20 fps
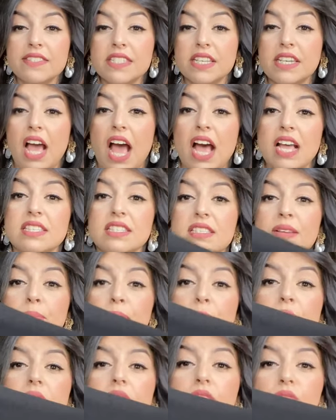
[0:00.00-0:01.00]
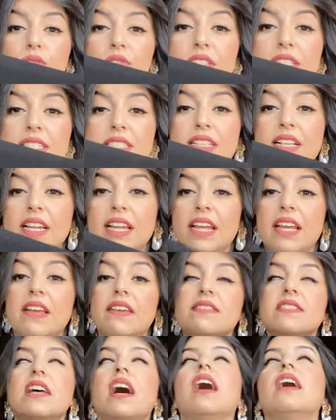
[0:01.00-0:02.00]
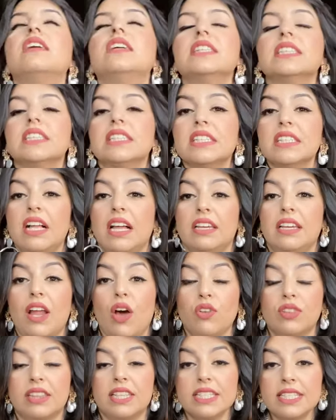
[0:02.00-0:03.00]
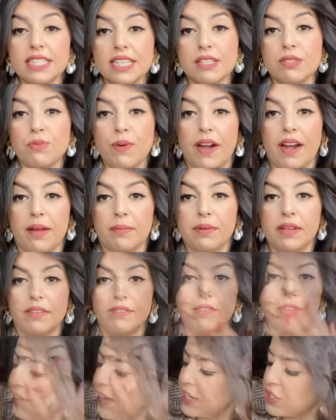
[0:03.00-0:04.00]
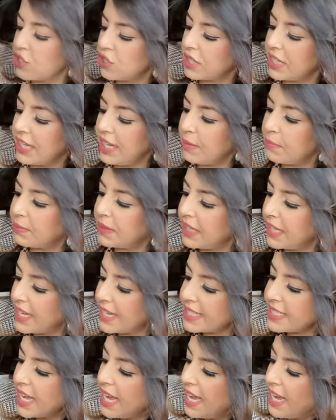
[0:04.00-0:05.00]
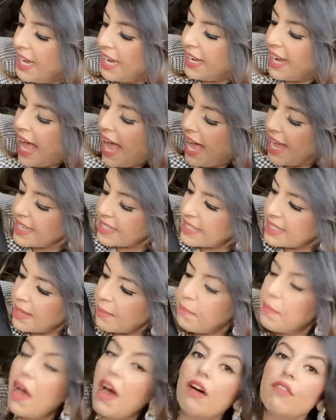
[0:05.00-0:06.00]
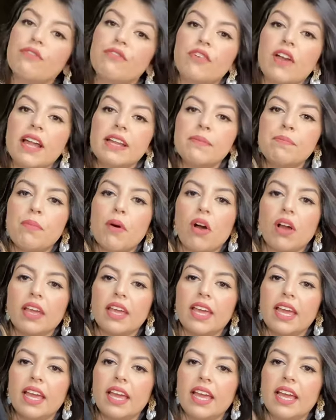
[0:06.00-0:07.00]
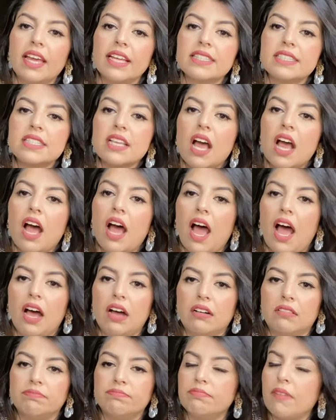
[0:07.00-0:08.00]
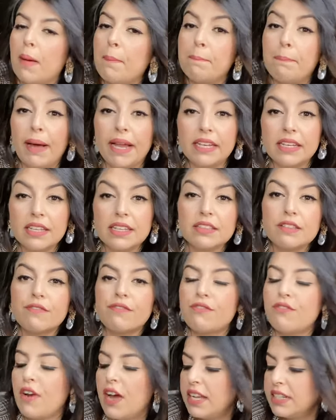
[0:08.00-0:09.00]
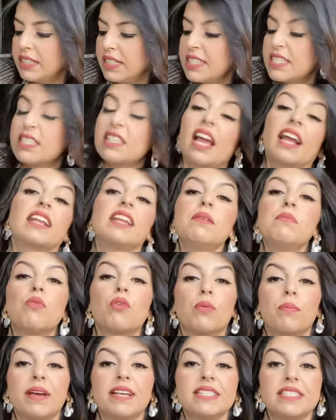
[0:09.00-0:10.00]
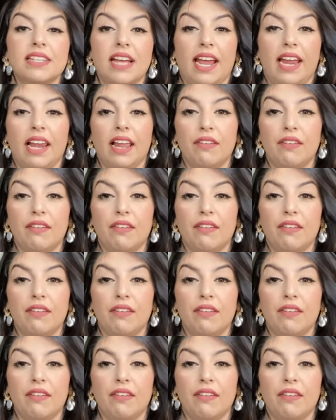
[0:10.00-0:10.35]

It has some balloon sleeves. Now, this is where I'm confused. I should keep this. It has some front pockets. A button in the front. This is actually more my style.